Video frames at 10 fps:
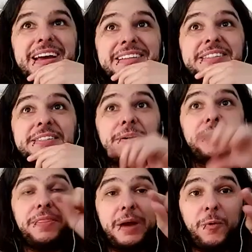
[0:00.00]
So that
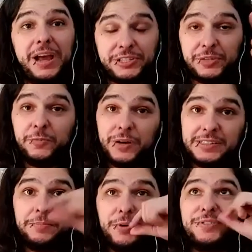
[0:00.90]
question was in
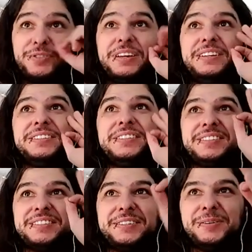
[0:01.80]
Portuguese.
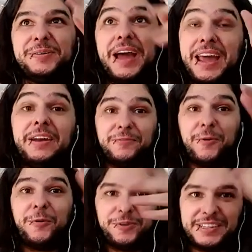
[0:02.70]
So, and
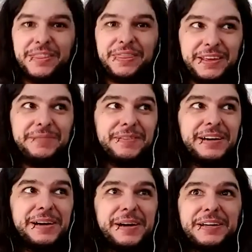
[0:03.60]
course, I think
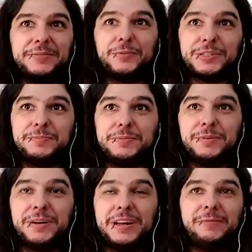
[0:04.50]
it would be
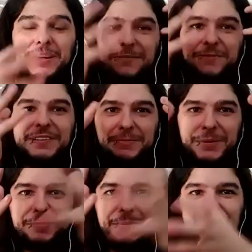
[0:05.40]
really great if
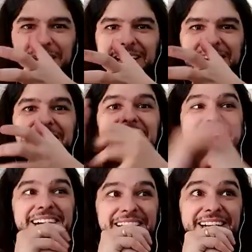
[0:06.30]
people can
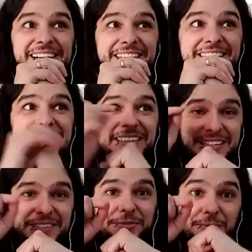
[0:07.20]
listen to
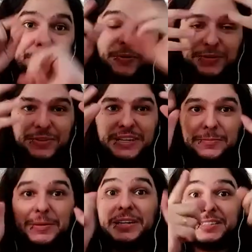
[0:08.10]
this to Portuguese
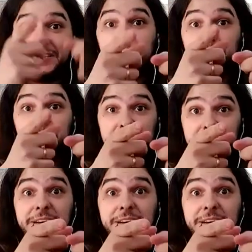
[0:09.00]
because it's a really good